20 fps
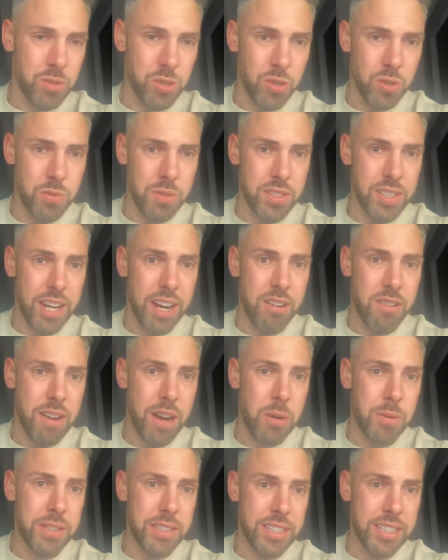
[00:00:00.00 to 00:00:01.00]
school as Gary
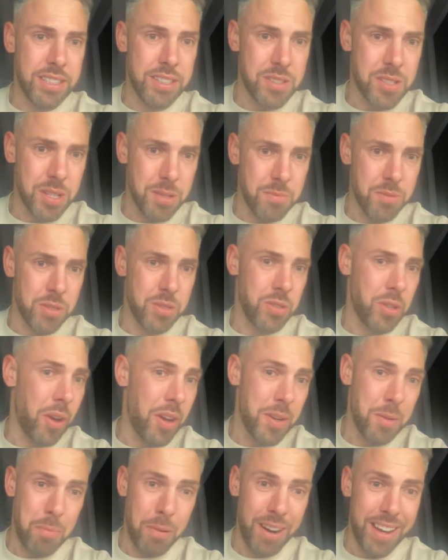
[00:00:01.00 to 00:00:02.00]
Rowett did in terms of
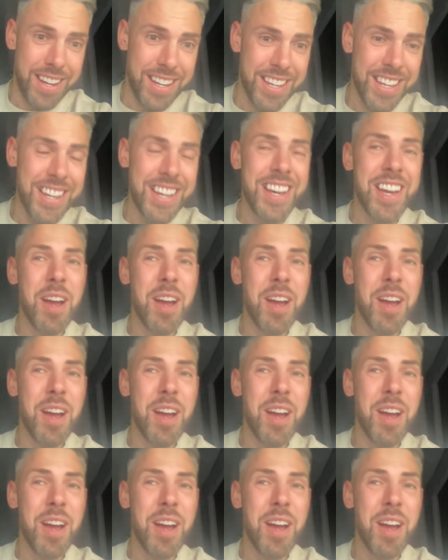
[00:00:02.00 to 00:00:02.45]
style of play.